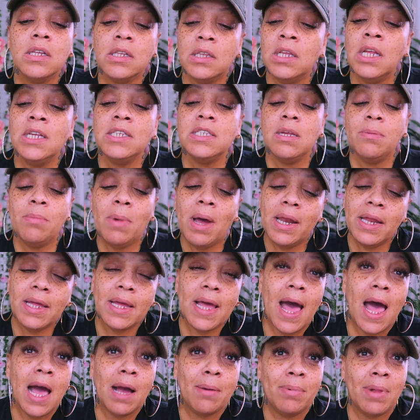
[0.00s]
Let somebody
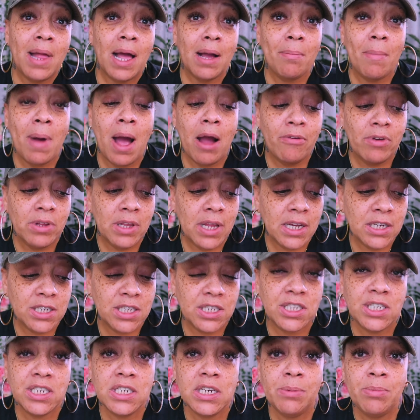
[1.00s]
cock block my
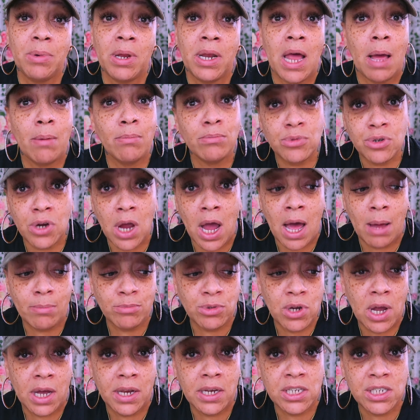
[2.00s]
relationship and I'm tr-
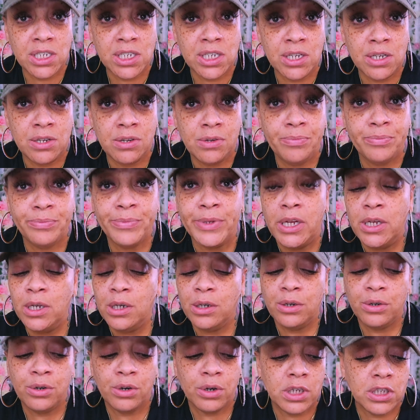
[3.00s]
I'm trying to chill,
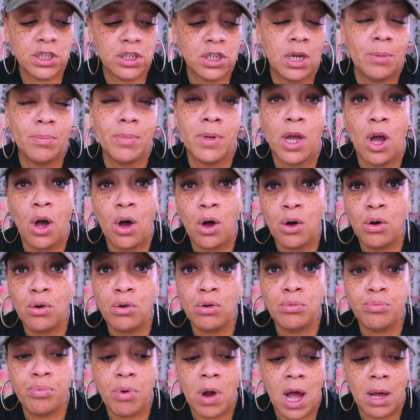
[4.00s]
girl, it's gonna be a
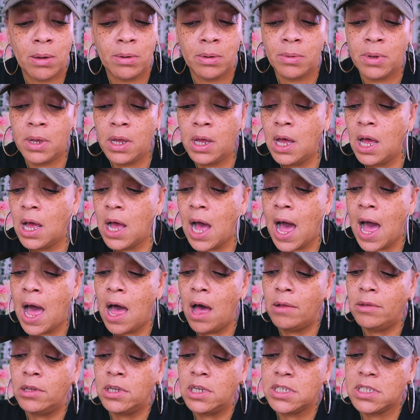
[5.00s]
whole problem.
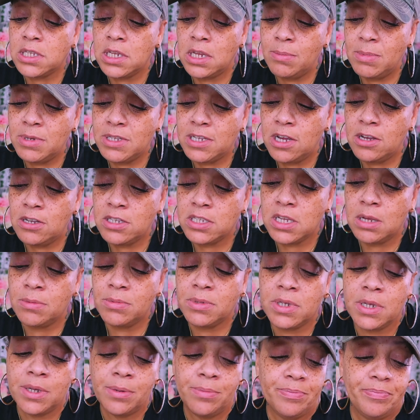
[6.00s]
I don't listen, let me tell you
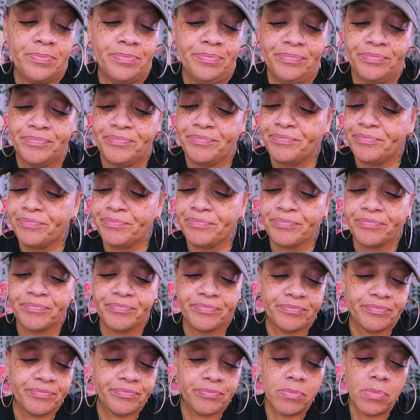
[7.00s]
something.
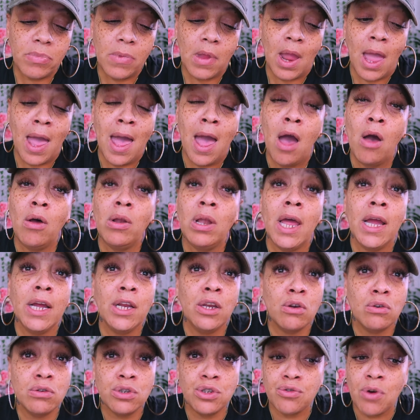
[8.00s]
I don't like
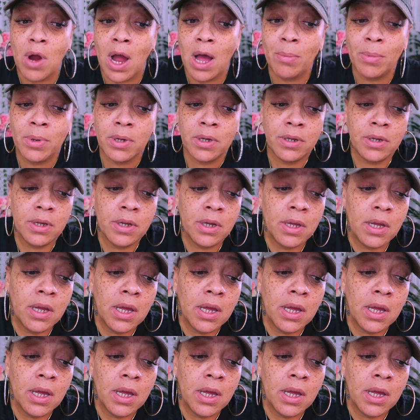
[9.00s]
no drama.